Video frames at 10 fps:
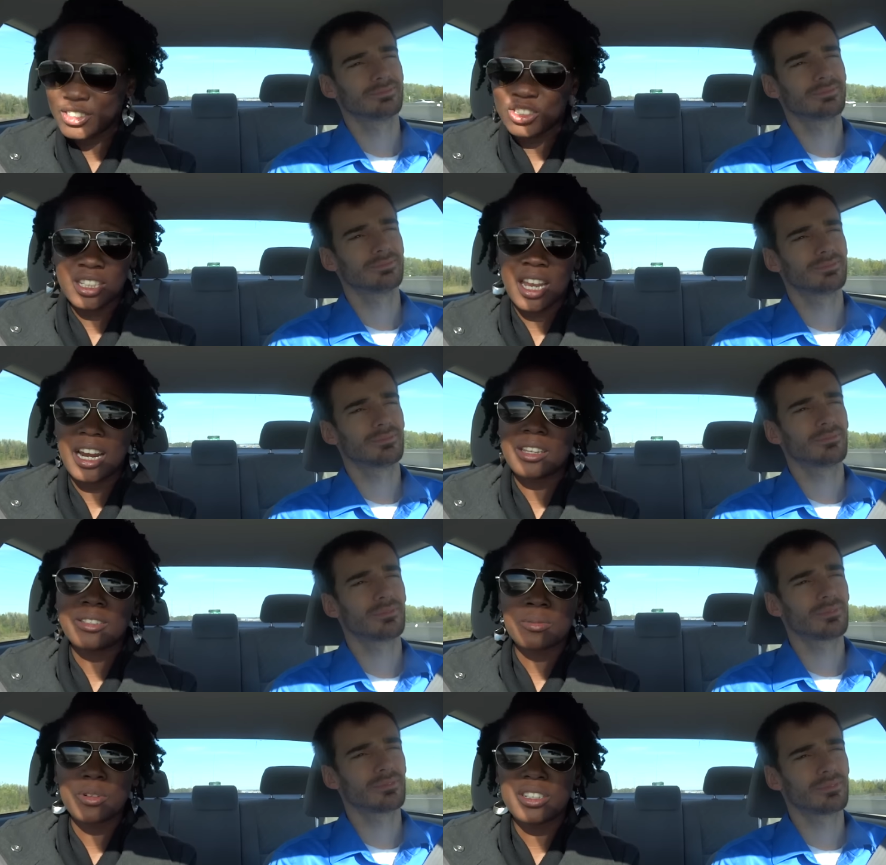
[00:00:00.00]
Speaker 1: yeah, just took it out
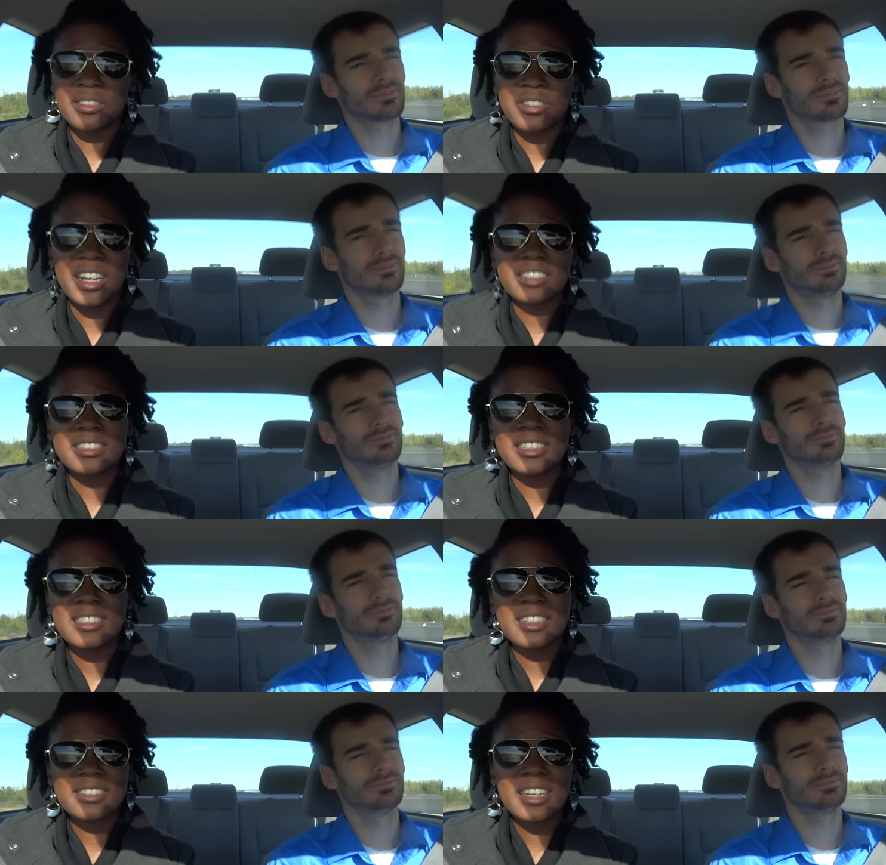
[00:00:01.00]
this morning finally
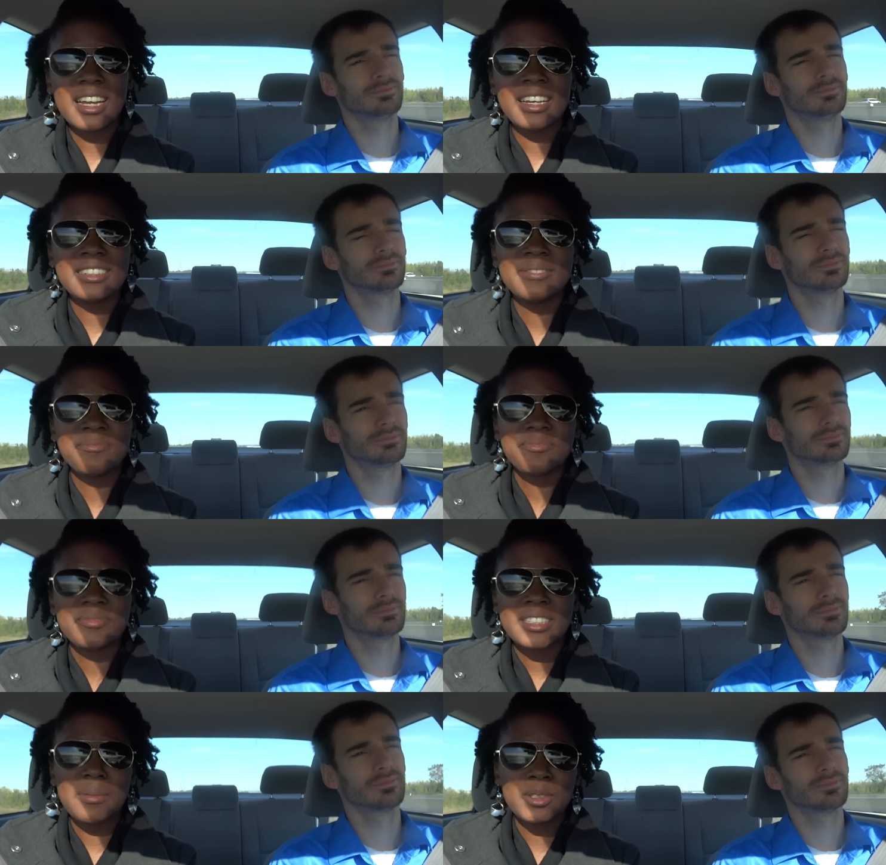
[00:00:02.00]
because I was like,
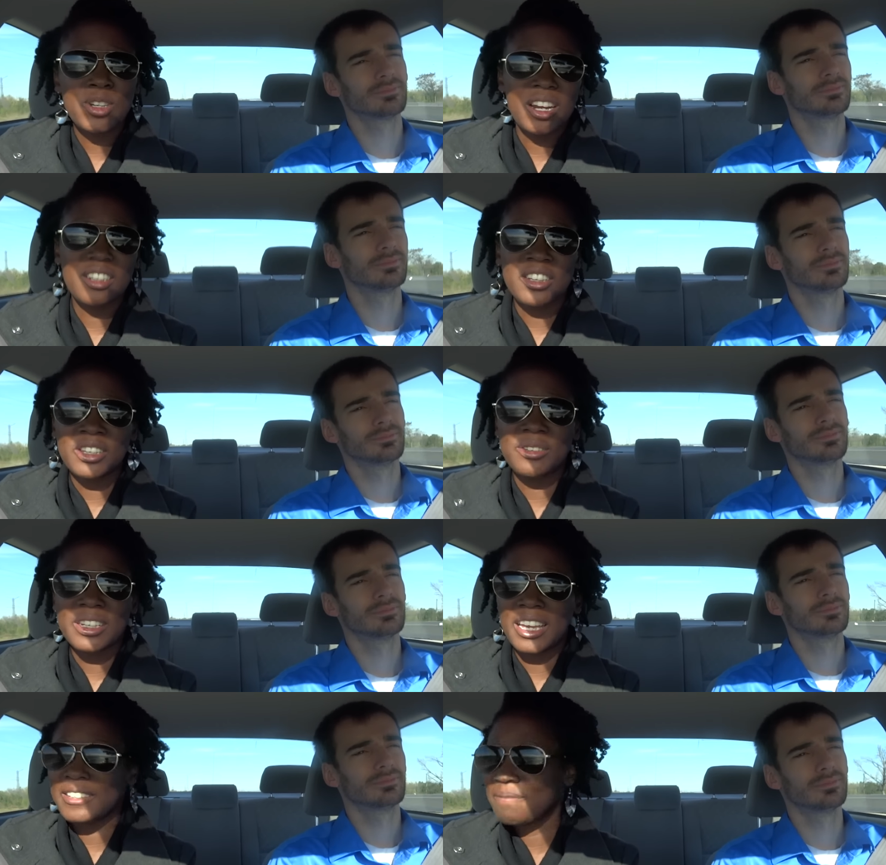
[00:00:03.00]
ah, time to try to look cute
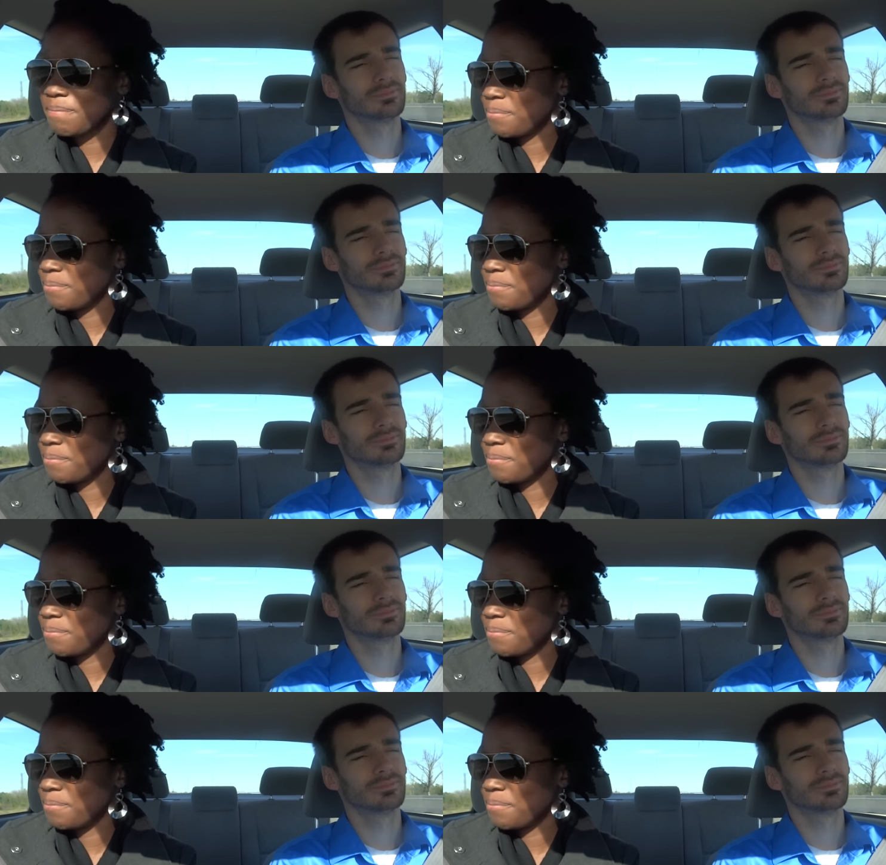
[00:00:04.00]
again.